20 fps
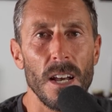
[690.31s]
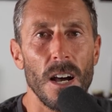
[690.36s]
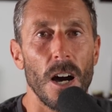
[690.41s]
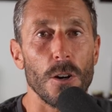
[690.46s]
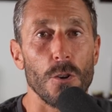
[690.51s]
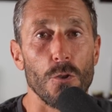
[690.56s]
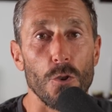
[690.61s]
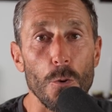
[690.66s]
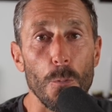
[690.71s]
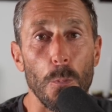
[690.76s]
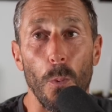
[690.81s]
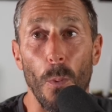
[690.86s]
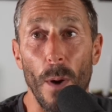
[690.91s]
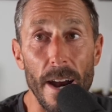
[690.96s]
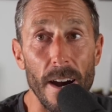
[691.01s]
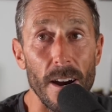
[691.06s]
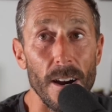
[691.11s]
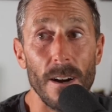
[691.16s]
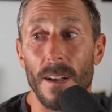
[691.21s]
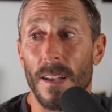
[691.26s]
a group
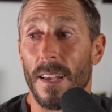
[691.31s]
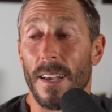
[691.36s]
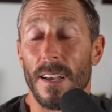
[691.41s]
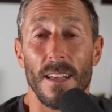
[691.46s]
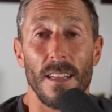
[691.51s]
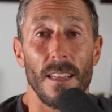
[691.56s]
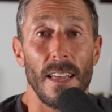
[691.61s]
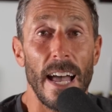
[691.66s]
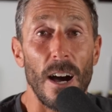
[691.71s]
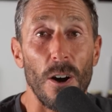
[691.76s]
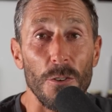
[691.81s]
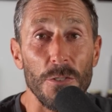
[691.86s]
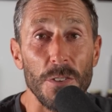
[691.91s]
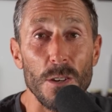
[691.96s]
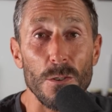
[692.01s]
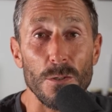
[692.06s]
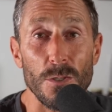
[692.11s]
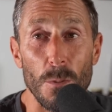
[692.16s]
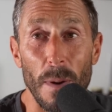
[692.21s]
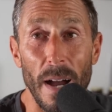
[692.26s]
where healthy
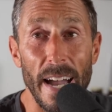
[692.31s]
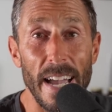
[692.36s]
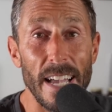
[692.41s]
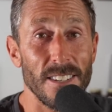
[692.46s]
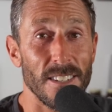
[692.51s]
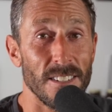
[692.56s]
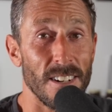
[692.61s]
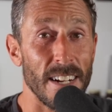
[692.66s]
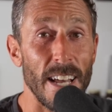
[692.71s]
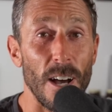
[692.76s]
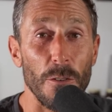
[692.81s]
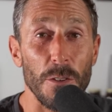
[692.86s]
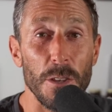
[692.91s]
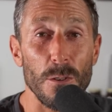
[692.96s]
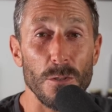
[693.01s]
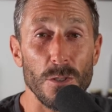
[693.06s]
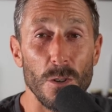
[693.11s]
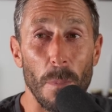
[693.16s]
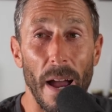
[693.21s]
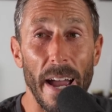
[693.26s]
user bias and unhealthy
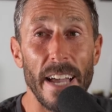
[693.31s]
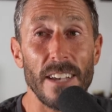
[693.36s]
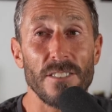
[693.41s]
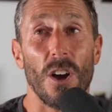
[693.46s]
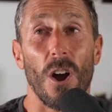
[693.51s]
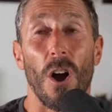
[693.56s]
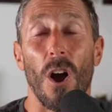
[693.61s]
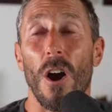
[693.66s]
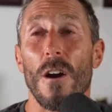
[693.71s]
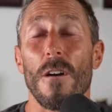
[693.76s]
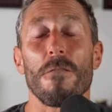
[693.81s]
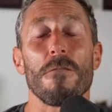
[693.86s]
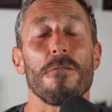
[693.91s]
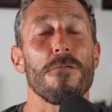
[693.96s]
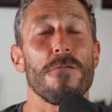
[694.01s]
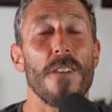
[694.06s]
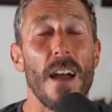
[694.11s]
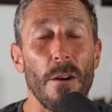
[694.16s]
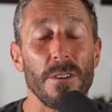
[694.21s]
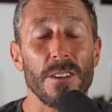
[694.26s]
user bias are
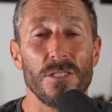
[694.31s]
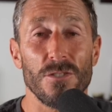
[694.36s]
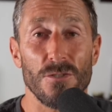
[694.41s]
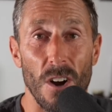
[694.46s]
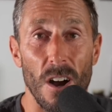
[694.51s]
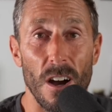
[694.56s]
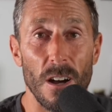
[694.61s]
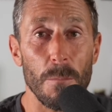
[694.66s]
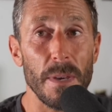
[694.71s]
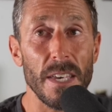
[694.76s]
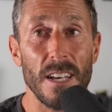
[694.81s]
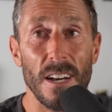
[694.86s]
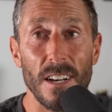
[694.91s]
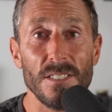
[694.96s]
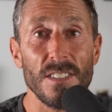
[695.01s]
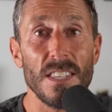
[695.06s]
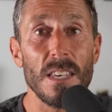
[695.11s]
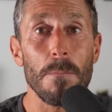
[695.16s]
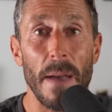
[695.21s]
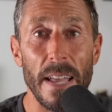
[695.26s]
very strong
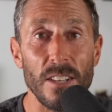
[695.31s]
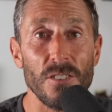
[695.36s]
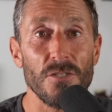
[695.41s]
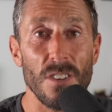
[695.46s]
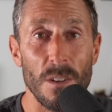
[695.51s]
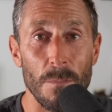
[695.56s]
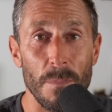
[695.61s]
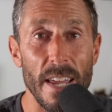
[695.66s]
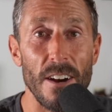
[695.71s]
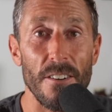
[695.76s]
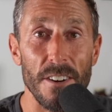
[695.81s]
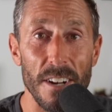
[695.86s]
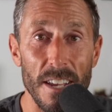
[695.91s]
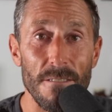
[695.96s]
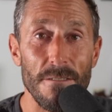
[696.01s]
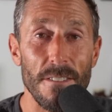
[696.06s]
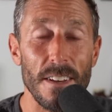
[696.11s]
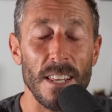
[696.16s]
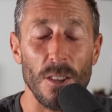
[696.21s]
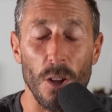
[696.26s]
because the mainstream
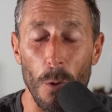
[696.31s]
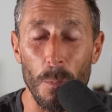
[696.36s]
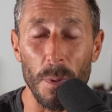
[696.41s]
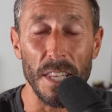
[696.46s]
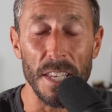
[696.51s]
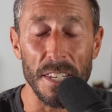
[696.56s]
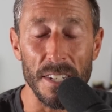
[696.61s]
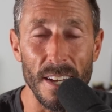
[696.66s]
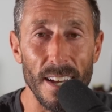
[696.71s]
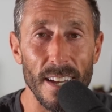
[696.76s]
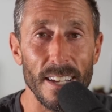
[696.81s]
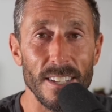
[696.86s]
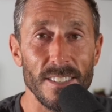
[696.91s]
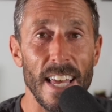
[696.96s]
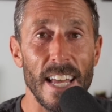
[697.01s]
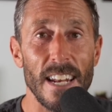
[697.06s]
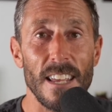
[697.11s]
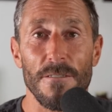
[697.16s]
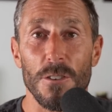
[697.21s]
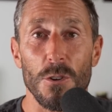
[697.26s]
narrative in Loma Linda is
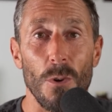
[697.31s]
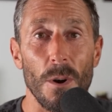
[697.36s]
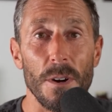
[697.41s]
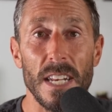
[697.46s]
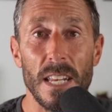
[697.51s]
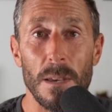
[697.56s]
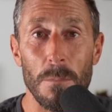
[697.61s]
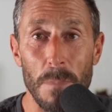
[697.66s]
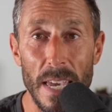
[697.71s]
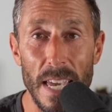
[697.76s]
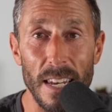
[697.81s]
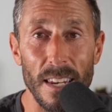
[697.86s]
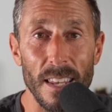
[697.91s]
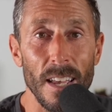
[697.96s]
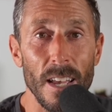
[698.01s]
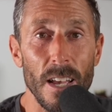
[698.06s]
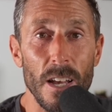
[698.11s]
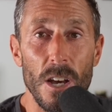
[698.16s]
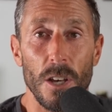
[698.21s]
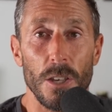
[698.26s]
that if you are eating meat,
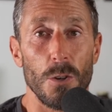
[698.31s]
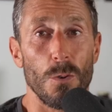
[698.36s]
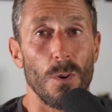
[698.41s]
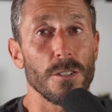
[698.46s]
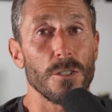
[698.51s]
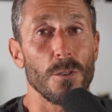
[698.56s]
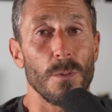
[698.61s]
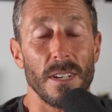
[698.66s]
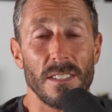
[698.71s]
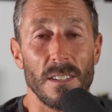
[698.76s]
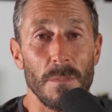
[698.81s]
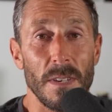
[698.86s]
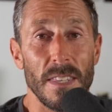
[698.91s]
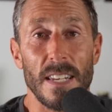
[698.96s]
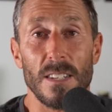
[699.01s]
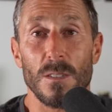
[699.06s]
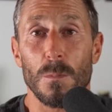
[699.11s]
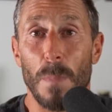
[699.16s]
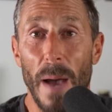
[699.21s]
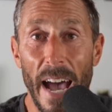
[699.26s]
you are doing something
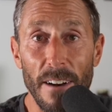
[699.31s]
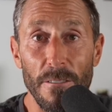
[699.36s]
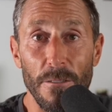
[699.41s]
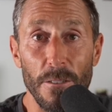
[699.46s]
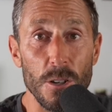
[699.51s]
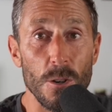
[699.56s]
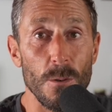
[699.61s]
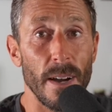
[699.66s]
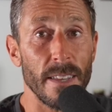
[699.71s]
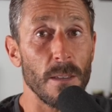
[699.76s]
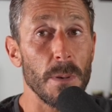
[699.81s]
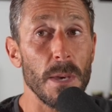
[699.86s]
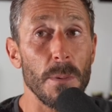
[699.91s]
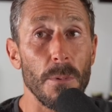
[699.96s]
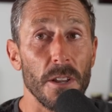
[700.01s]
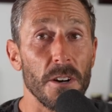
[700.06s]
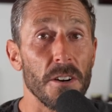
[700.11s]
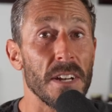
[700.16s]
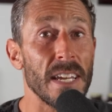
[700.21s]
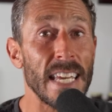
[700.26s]
that is bad for you. And the
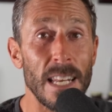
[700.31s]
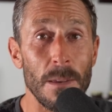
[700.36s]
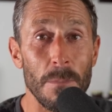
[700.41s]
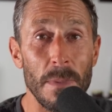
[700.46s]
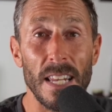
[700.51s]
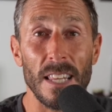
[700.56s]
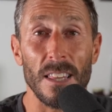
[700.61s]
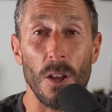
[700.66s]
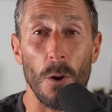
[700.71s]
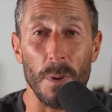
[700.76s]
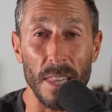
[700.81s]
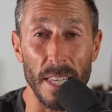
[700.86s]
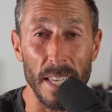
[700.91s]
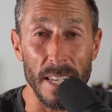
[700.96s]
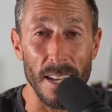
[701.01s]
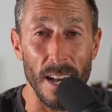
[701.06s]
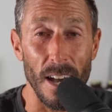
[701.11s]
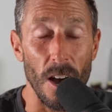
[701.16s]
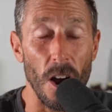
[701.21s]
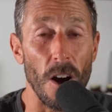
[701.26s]
people that are eating meat in Loma
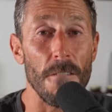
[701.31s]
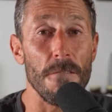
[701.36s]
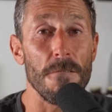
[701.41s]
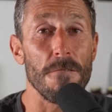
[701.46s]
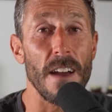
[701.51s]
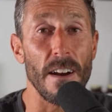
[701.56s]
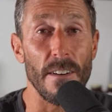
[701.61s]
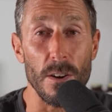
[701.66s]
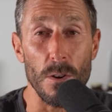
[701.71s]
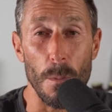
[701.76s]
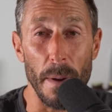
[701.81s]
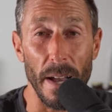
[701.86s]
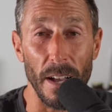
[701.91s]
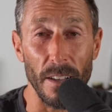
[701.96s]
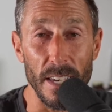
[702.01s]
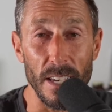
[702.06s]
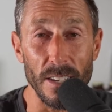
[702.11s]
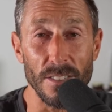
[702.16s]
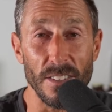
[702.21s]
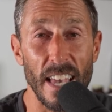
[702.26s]
Linda are very
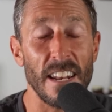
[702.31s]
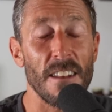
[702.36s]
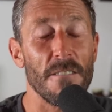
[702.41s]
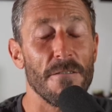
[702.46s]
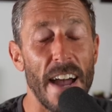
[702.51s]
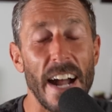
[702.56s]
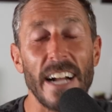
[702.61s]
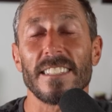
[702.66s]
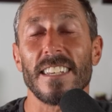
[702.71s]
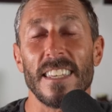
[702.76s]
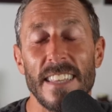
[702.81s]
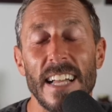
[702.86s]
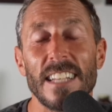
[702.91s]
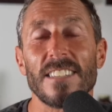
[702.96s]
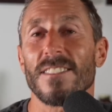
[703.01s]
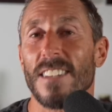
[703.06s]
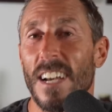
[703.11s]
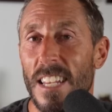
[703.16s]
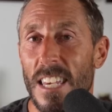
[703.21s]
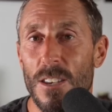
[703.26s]
rebellious. And in fact, in that
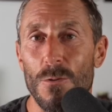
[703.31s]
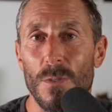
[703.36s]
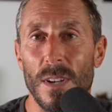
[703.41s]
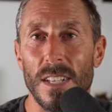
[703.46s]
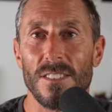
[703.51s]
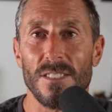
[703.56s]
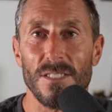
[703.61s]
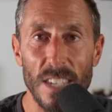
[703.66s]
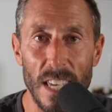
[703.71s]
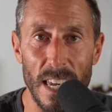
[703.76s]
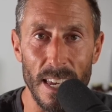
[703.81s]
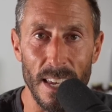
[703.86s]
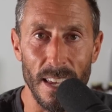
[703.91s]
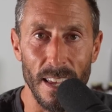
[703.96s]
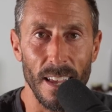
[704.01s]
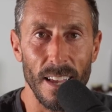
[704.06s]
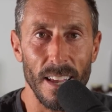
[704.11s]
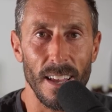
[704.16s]
study, you can see